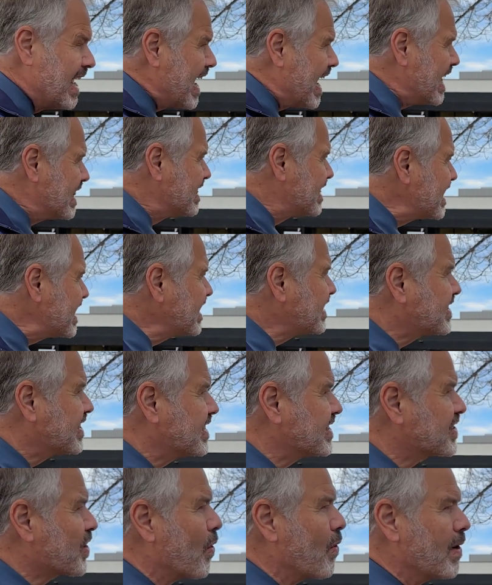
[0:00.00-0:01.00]
And this
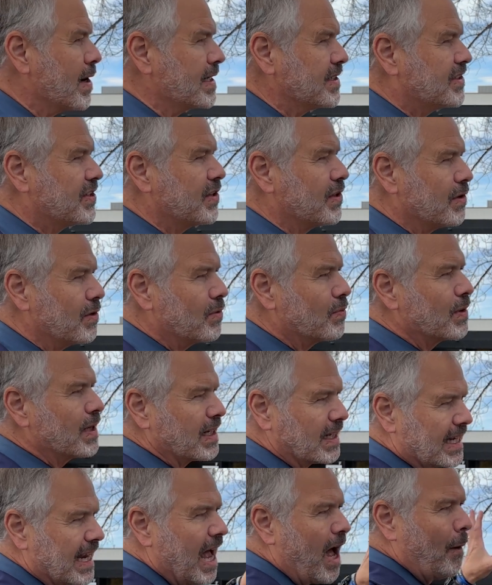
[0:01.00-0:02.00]
is going to
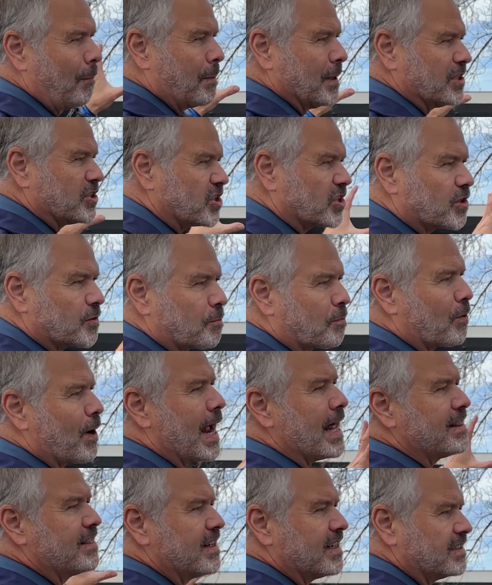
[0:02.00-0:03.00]
really help us
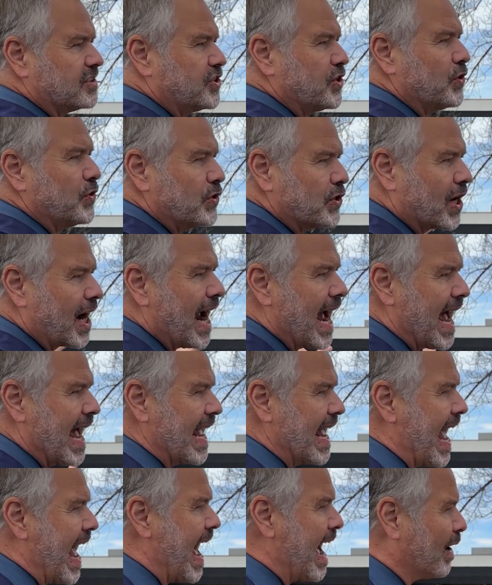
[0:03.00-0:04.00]
spread the junior
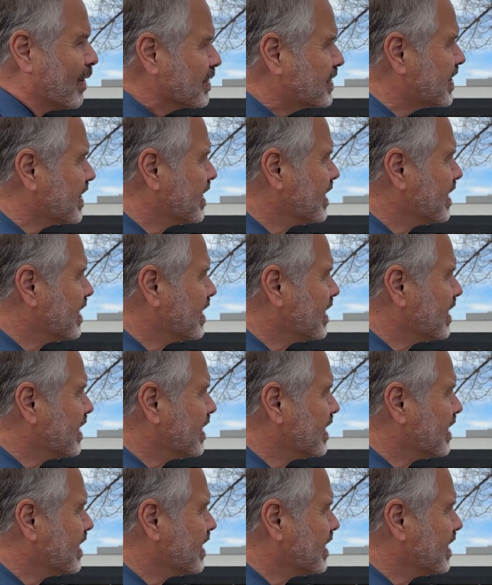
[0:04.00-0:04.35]
high out.